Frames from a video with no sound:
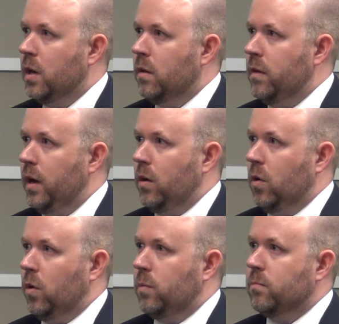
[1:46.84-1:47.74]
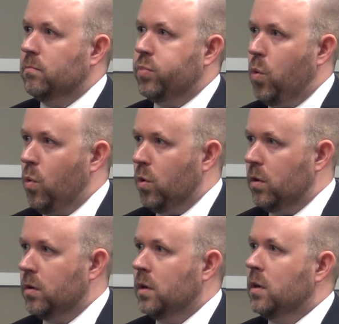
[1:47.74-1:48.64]
that are
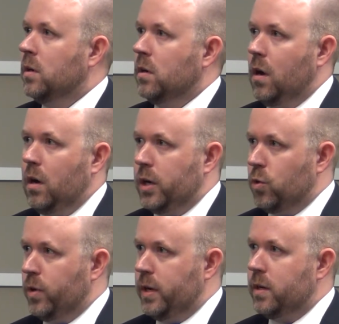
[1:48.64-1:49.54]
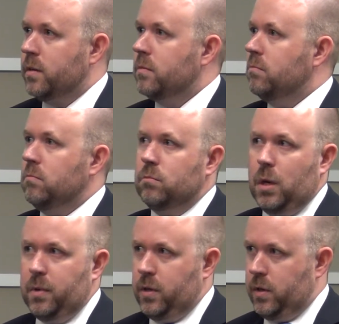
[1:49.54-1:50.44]
poor, hungry,
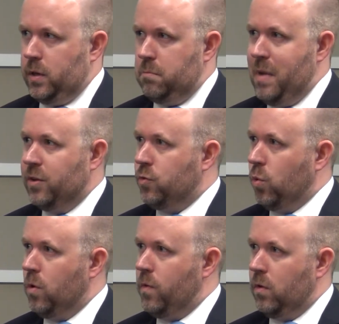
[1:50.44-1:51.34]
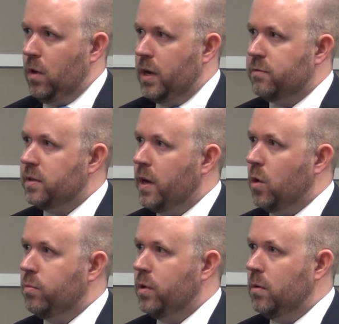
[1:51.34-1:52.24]
maybe they need a mentor in their life to
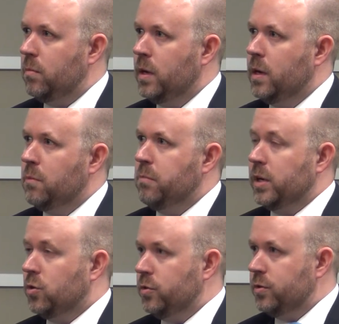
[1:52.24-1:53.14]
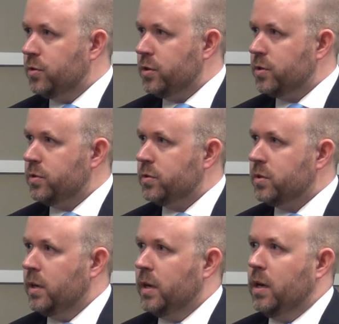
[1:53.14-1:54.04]
help them make good
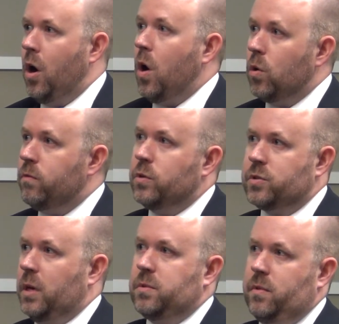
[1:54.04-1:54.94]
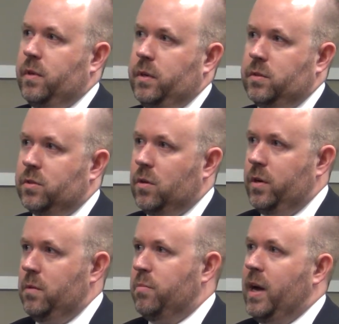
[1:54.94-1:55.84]
decisions. All of those types of things are
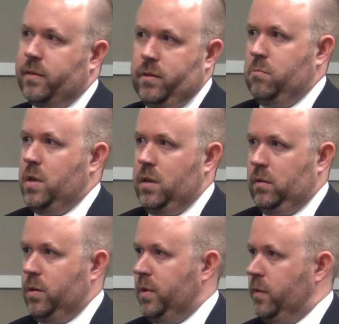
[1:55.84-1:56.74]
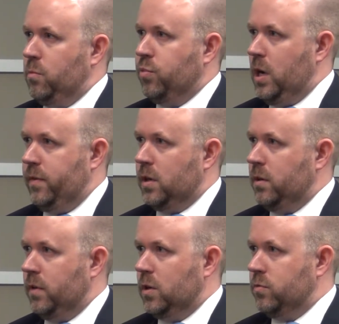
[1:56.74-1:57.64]
impacted immediately whenever private
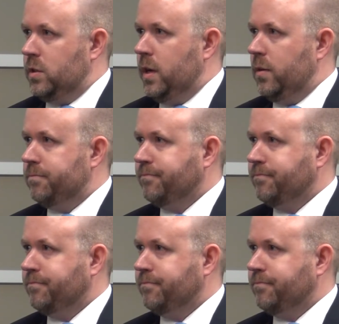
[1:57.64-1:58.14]
giving goes down.